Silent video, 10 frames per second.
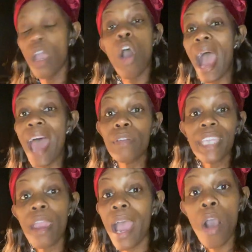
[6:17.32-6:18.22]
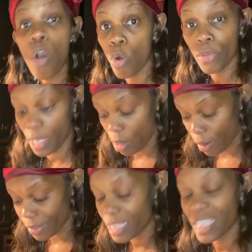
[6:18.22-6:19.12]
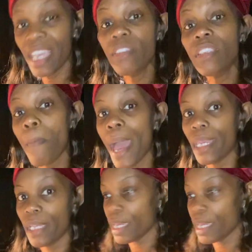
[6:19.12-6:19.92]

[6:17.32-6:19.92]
I don't care how old they are. Just give somebody an